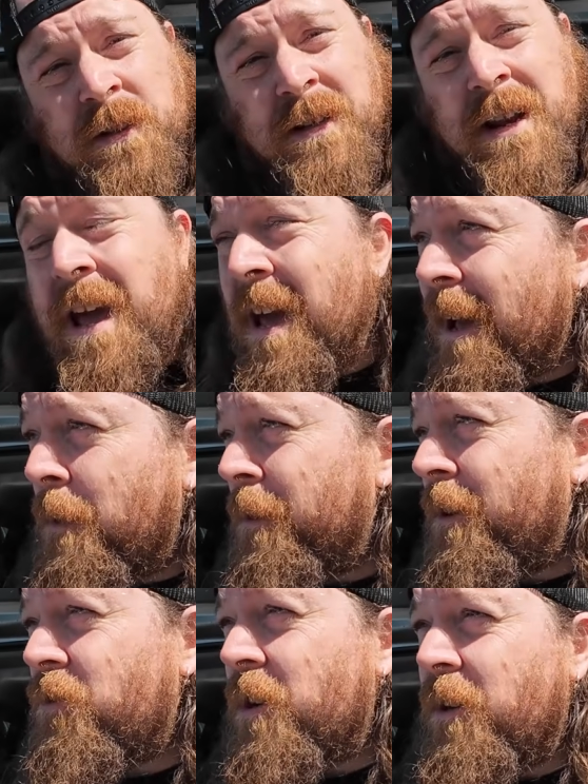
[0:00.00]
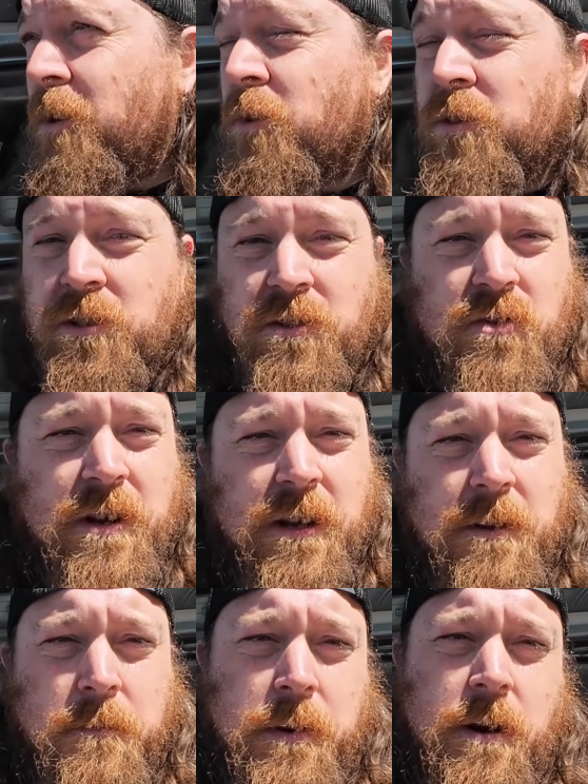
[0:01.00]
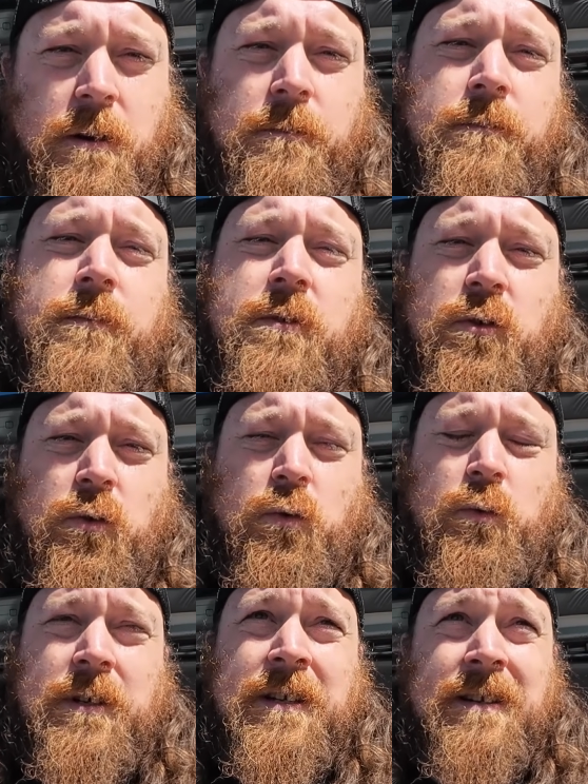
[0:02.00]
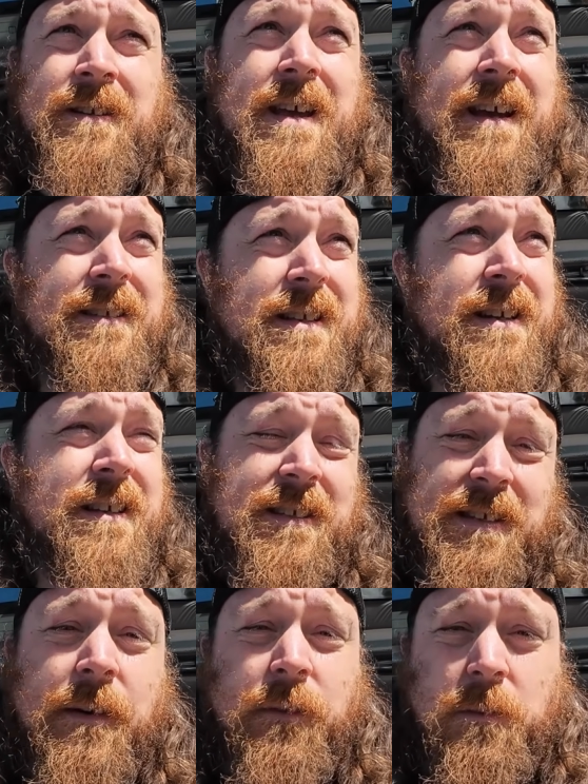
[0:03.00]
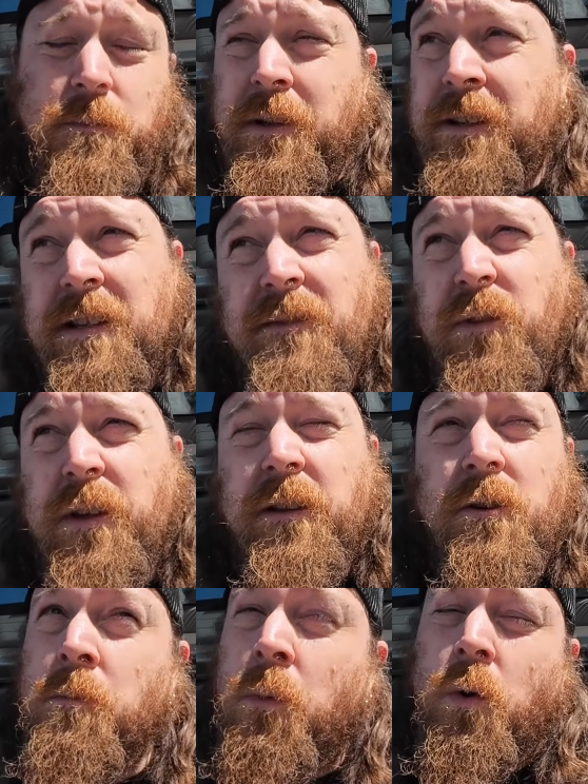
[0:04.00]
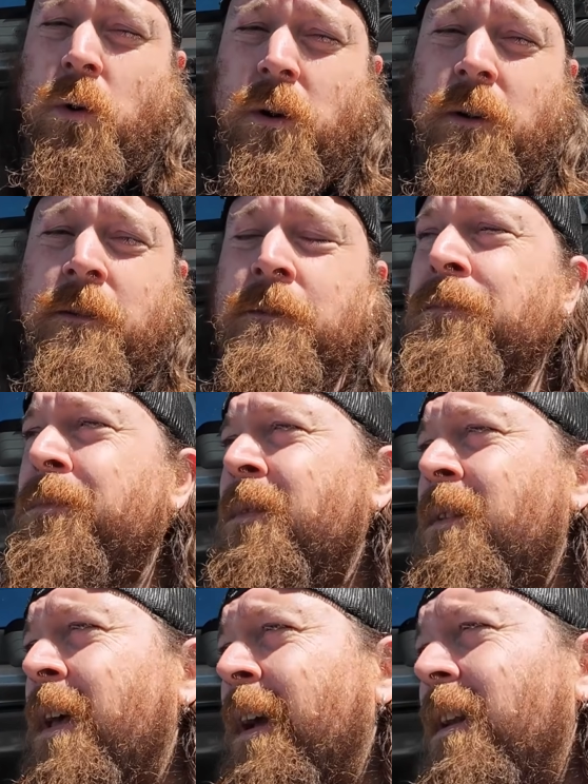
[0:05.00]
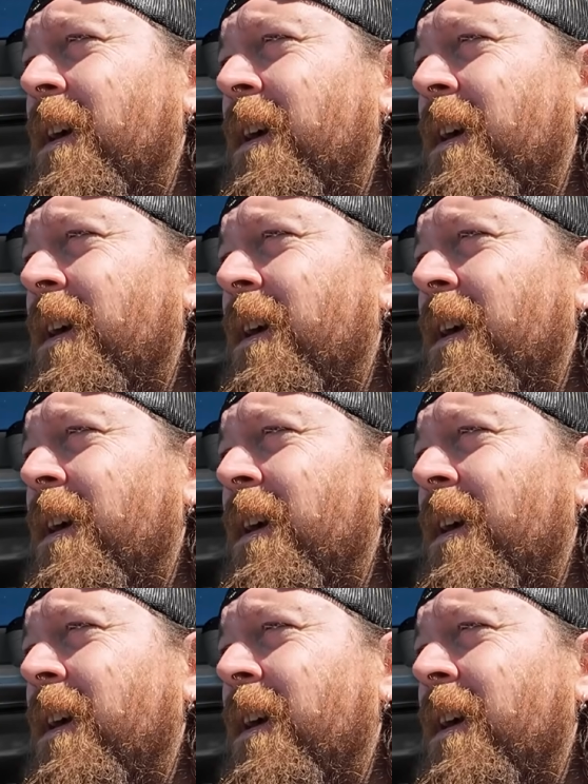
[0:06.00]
today I'm going to try to do is just try to compare them to an X97, because I feel like they're more like an